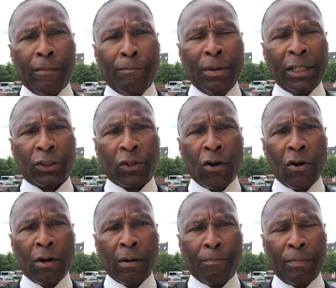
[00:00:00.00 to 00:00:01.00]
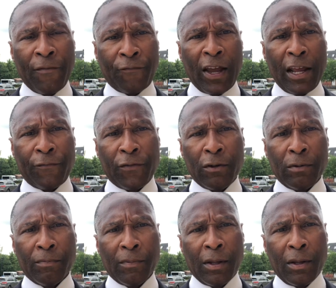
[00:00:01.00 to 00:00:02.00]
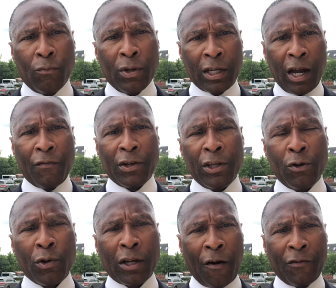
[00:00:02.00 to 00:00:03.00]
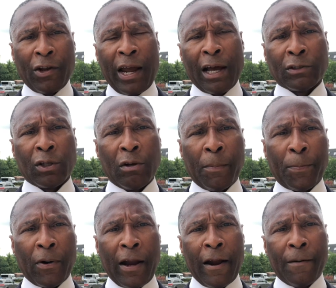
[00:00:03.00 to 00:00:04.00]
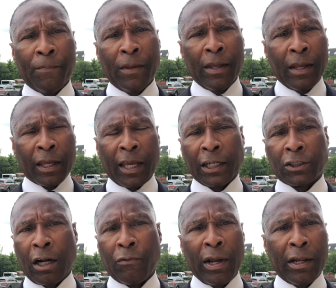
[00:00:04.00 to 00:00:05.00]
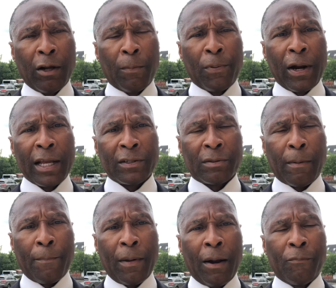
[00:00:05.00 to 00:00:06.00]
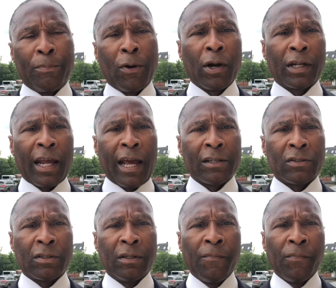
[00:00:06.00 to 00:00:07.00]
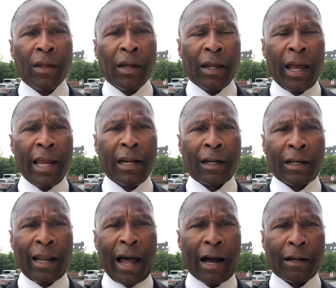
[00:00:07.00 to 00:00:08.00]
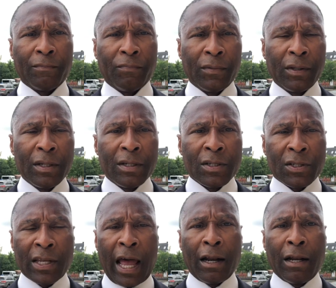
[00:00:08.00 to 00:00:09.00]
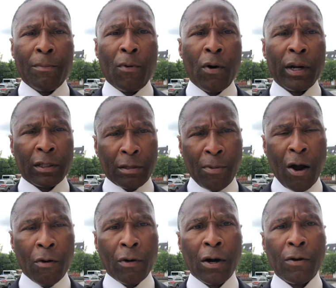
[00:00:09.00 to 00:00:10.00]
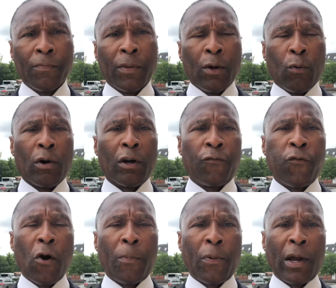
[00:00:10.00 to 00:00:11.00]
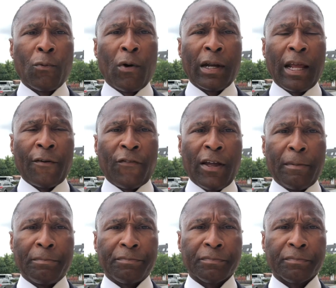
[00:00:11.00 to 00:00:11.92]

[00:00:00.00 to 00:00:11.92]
Be strong. Be faithful. We cover you. We cover your household in prayer. Catch our radio press, our broadcast, 8 o'clock Saturday morning, tomorrow, 104.1 FM.